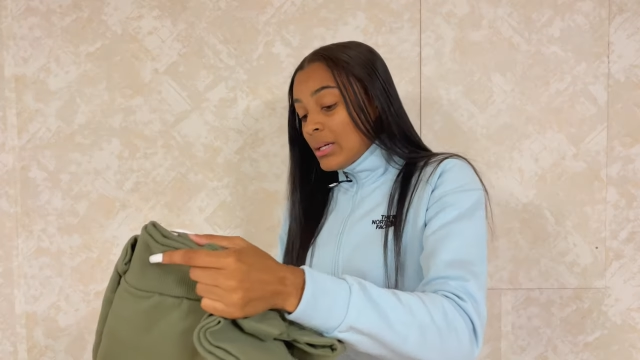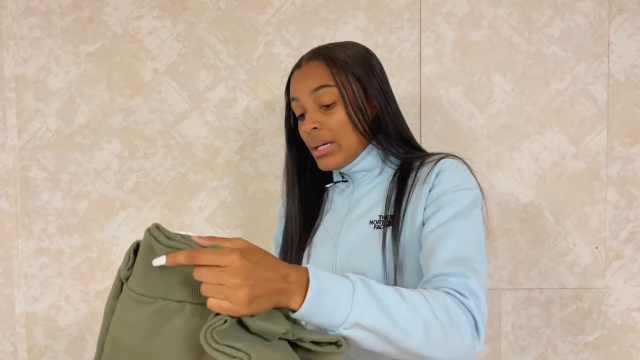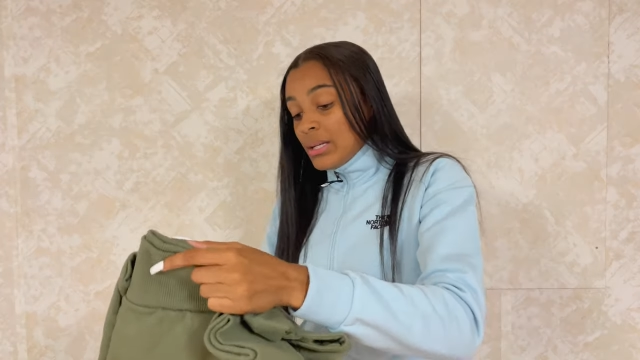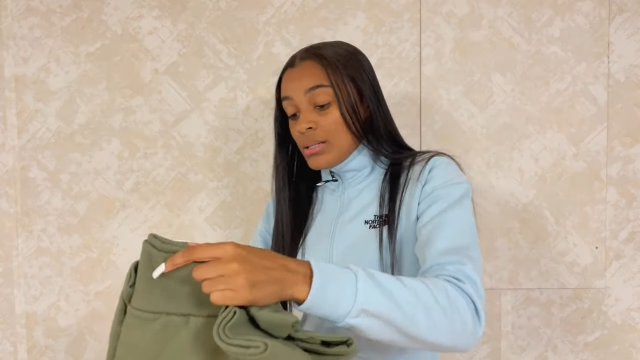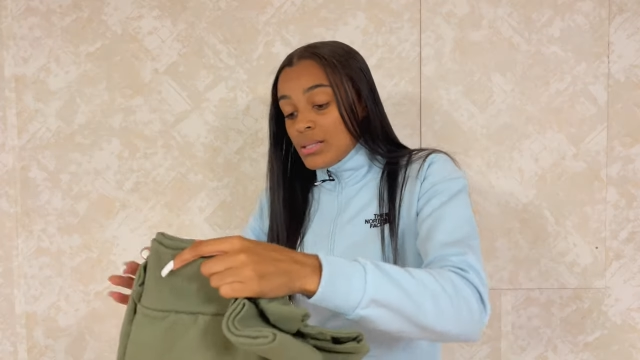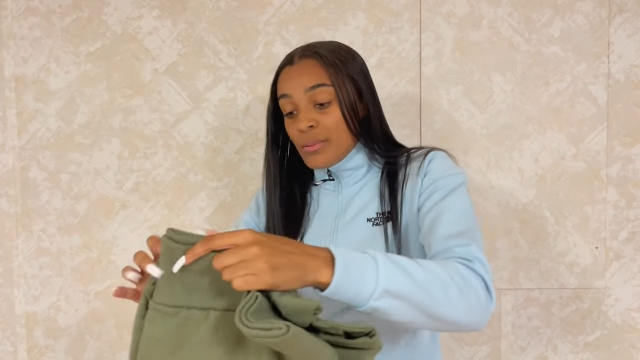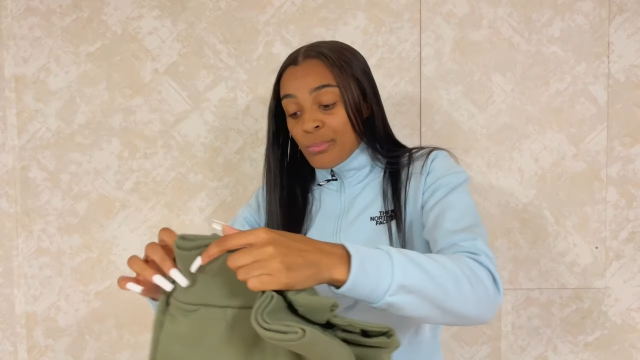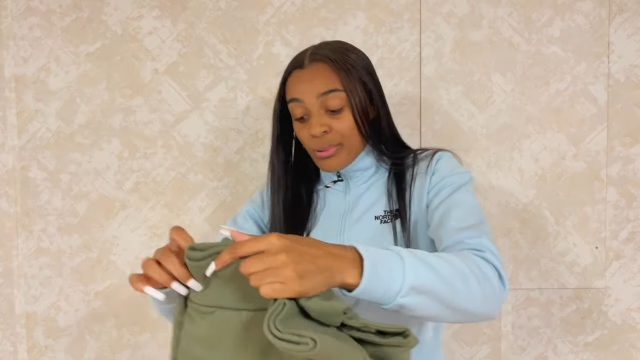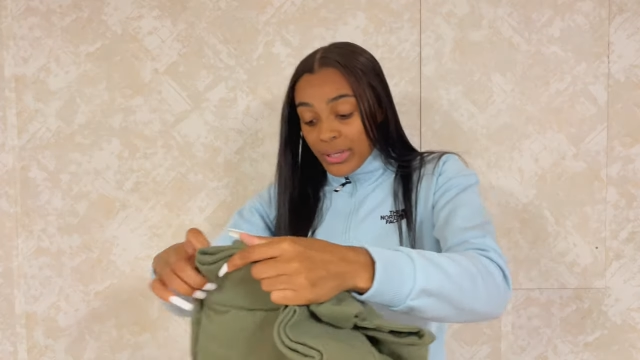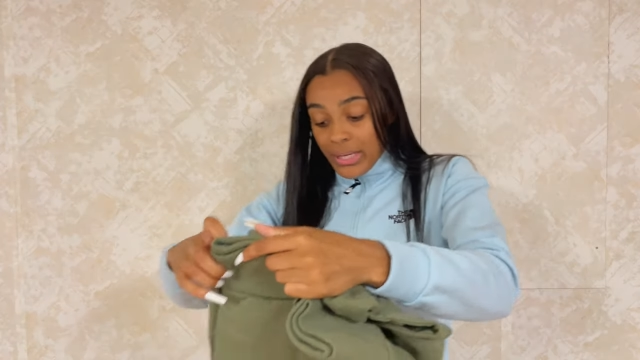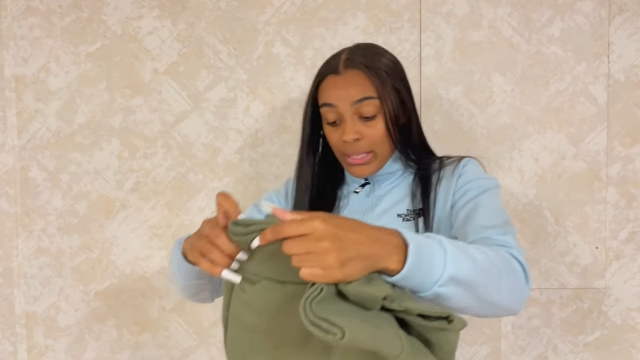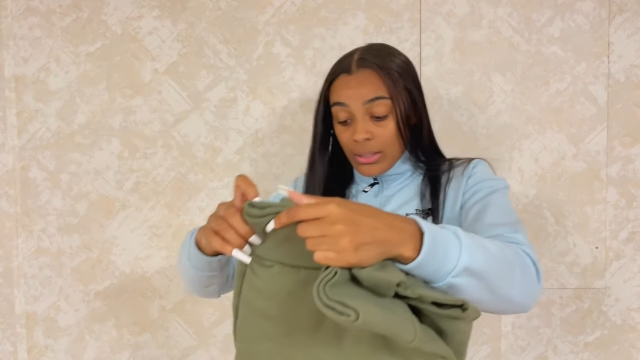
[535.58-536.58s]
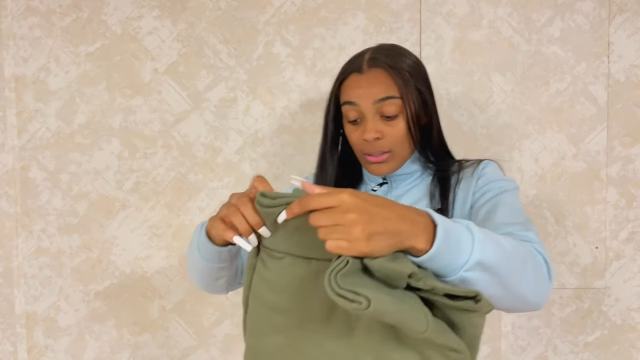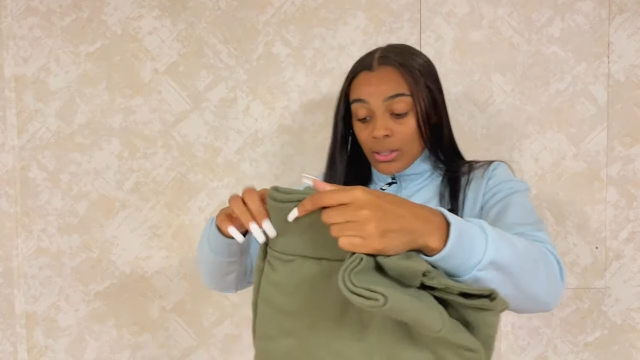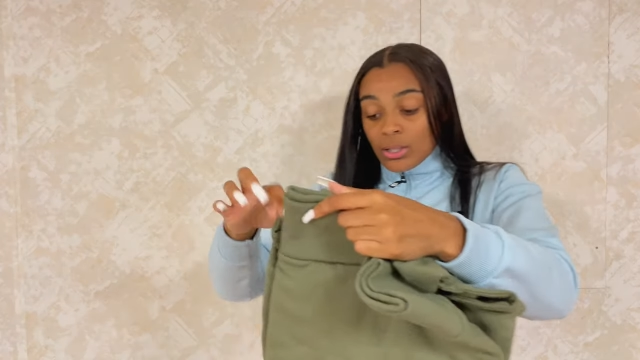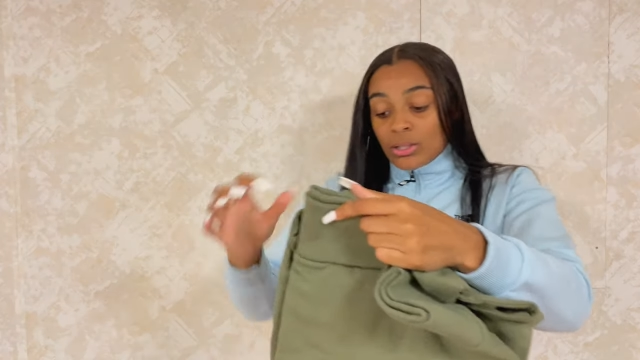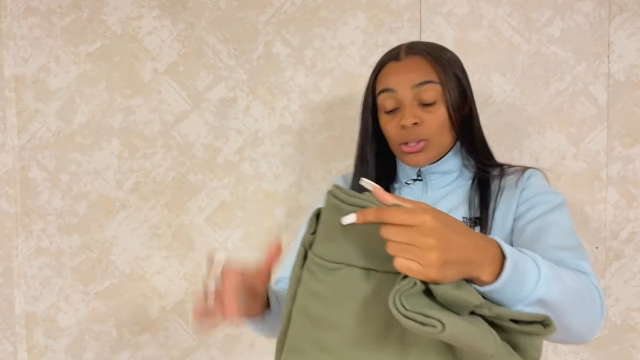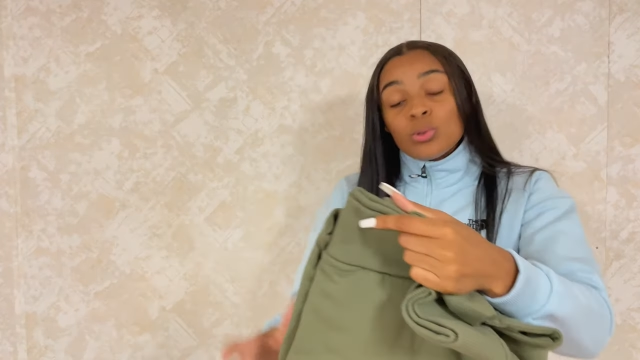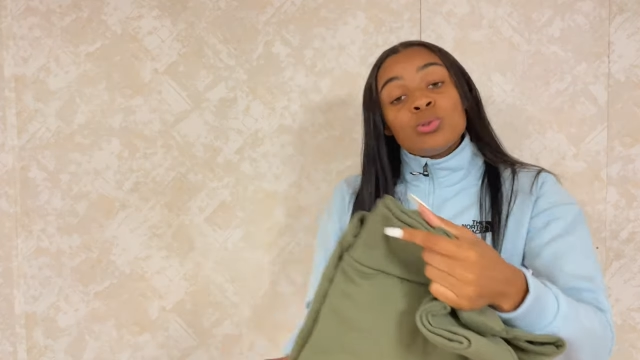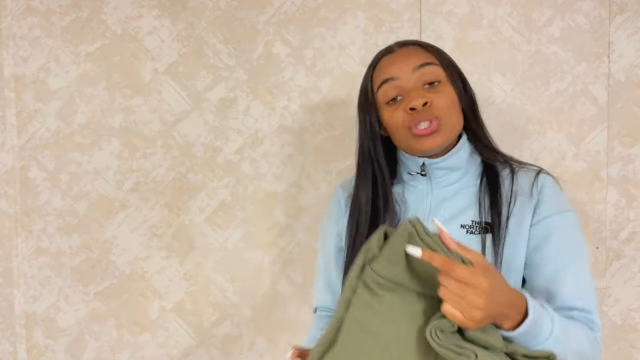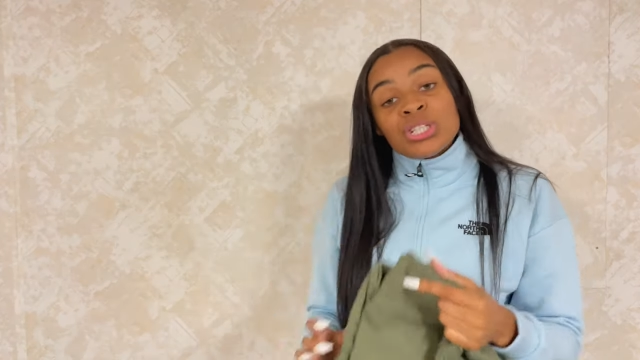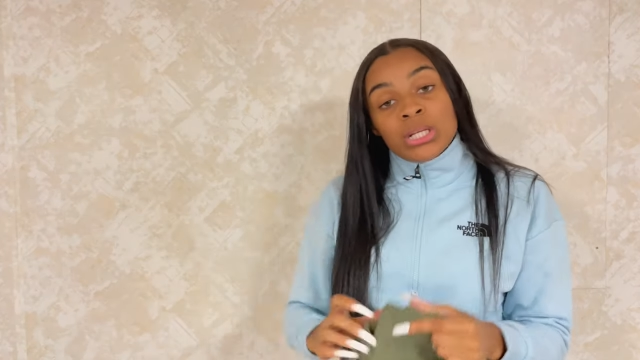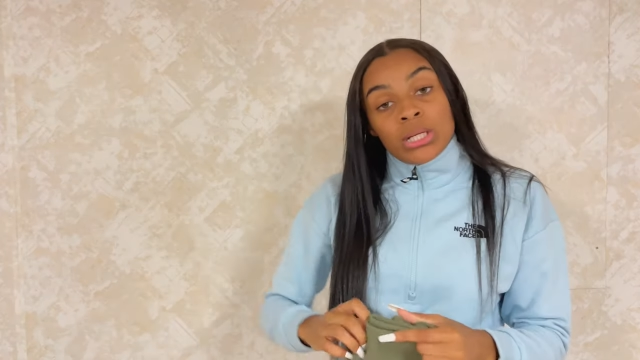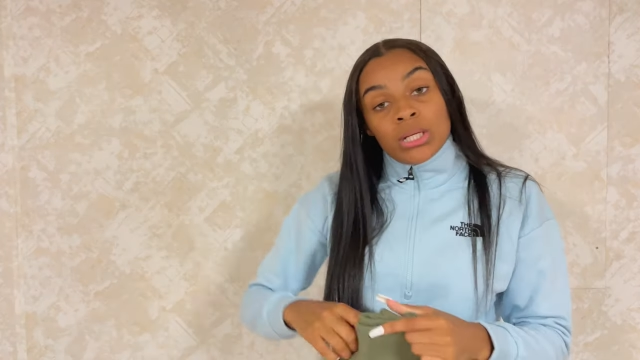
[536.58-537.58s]
It is the brand
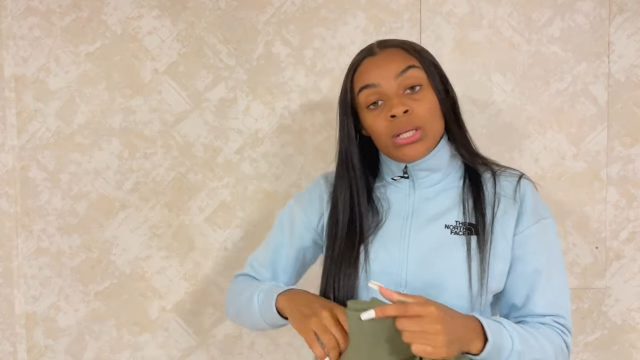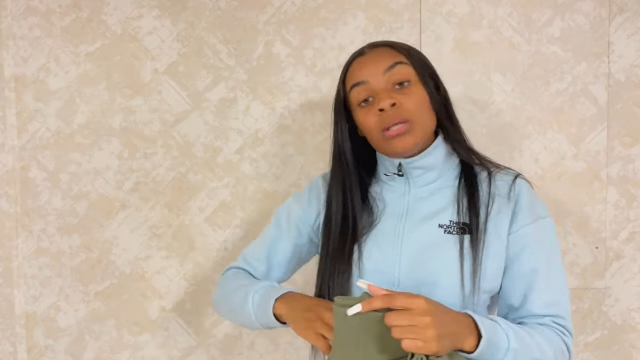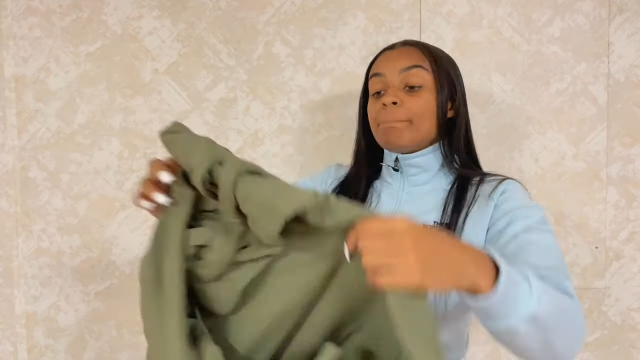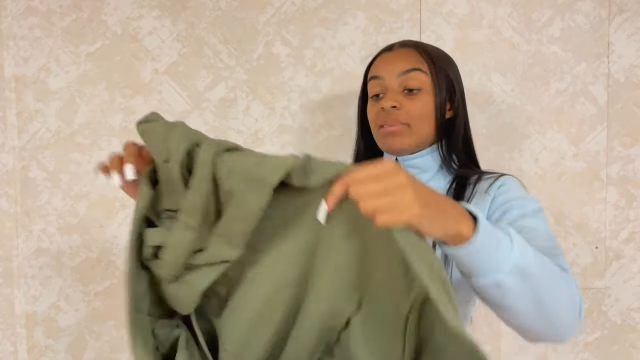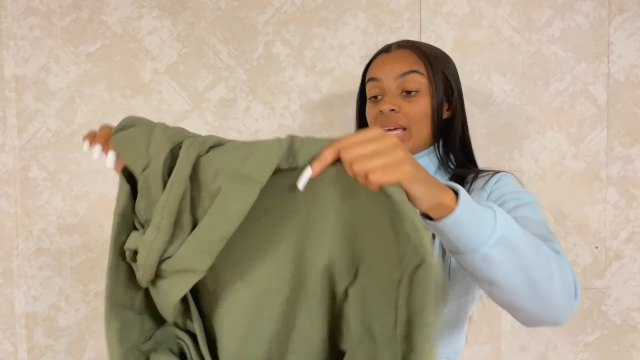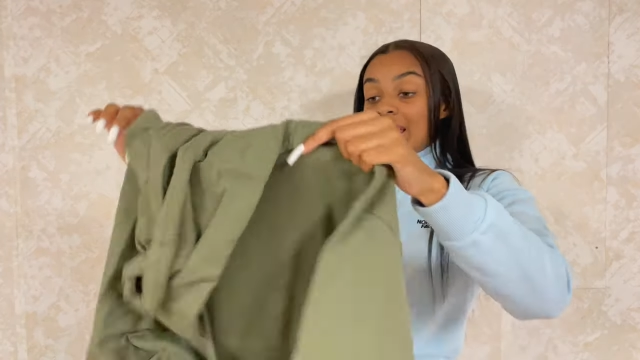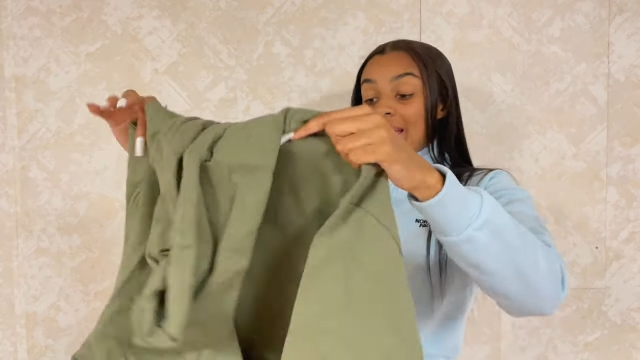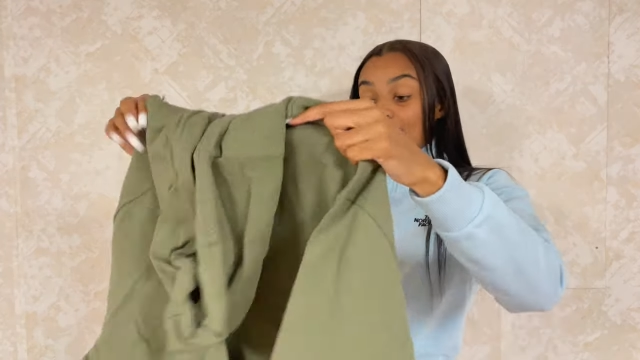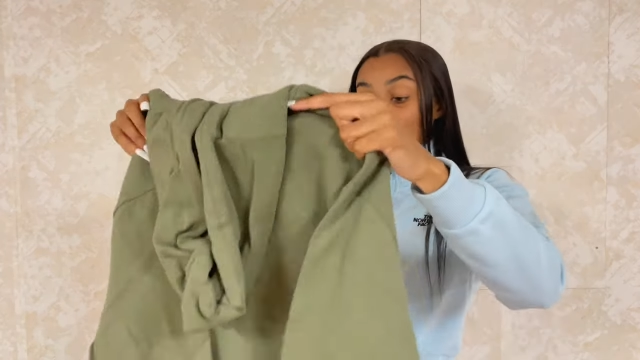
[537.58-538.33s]
Collusion. They have